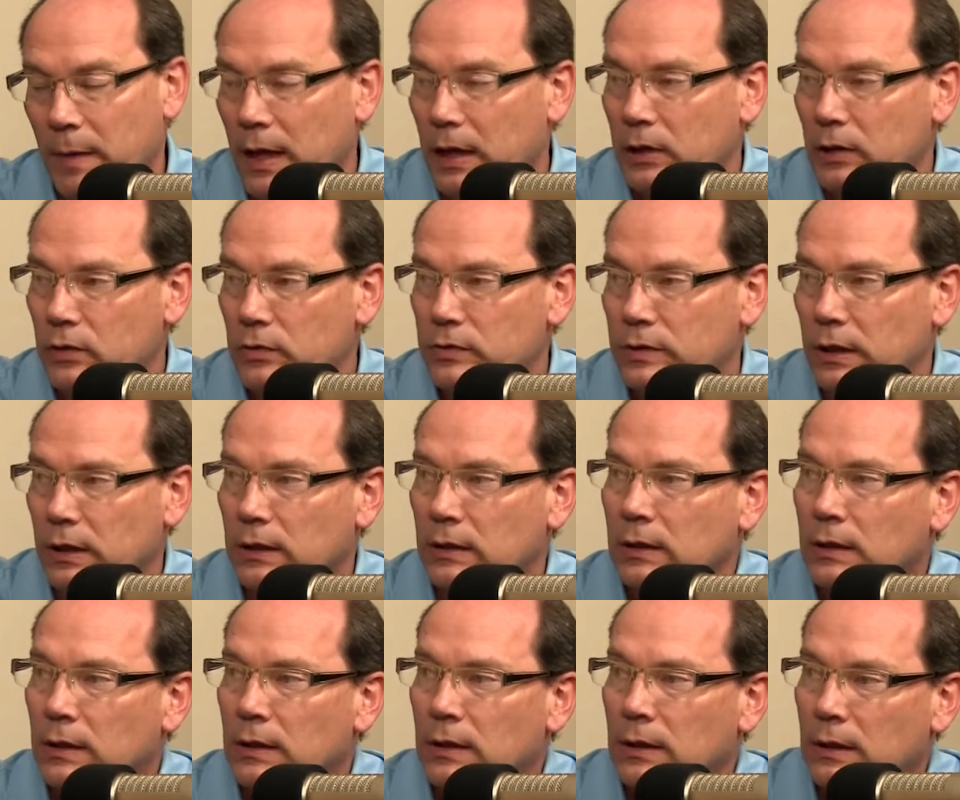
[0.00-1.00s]
how to use it.
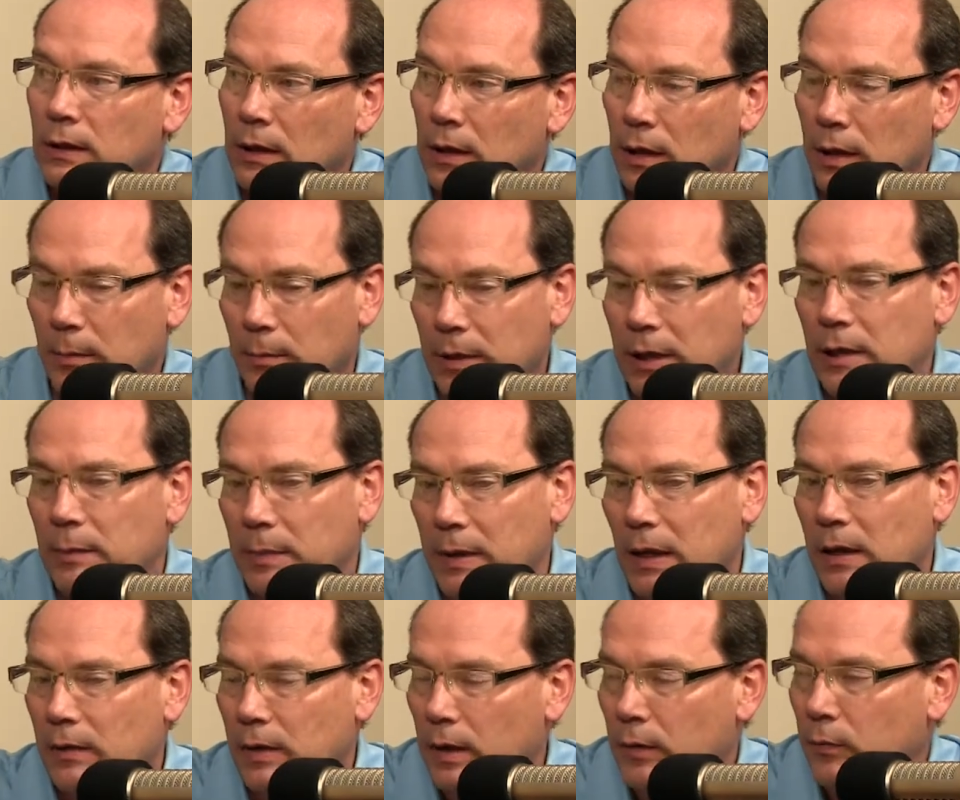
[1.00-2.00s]
But it'd be
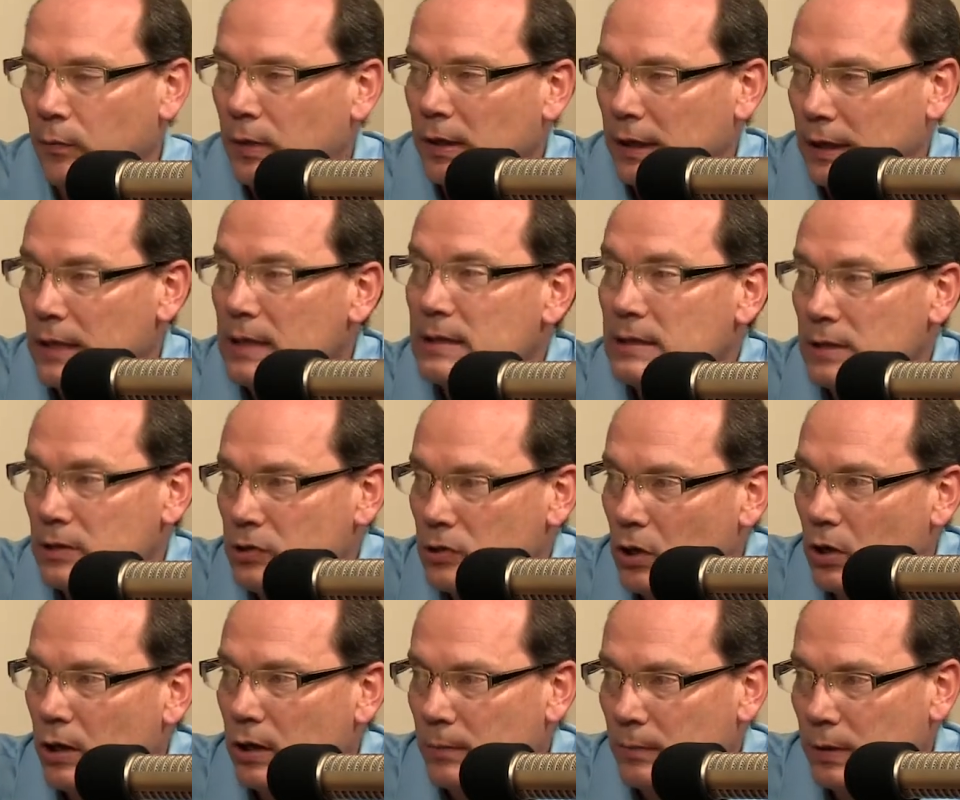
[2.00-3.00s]
a really easy
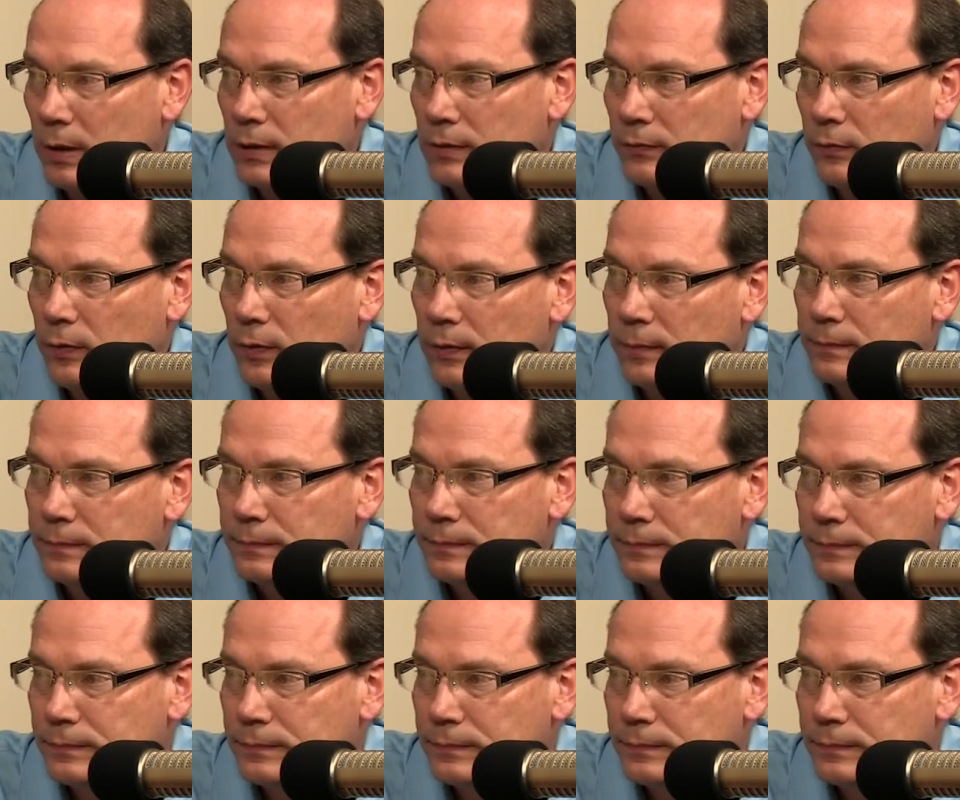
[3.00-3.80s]
starting place for them.